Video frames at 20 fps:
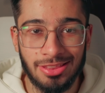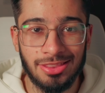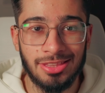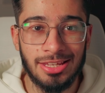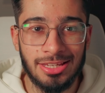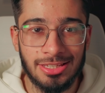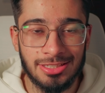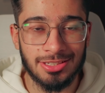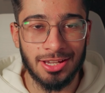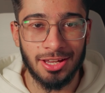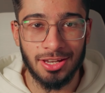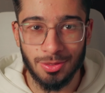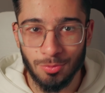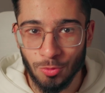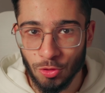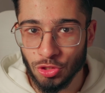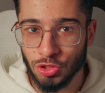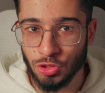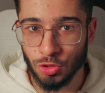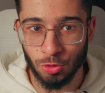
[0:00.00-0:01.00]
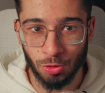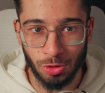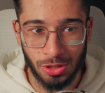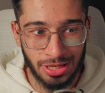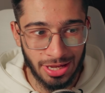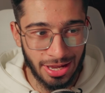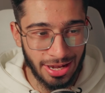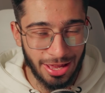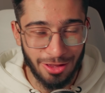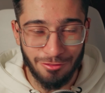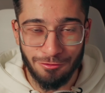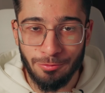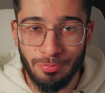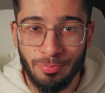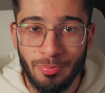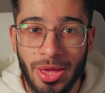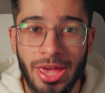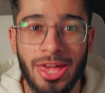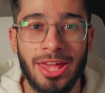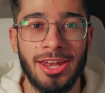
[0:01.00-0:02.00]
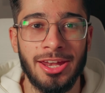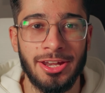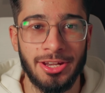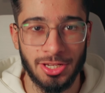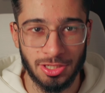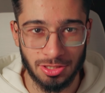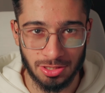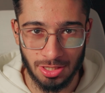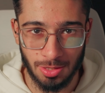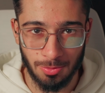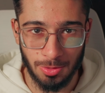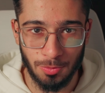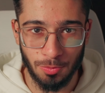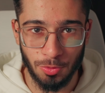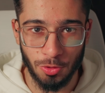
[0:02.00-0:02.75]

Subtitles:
in these color modes only, and I've barely touched them in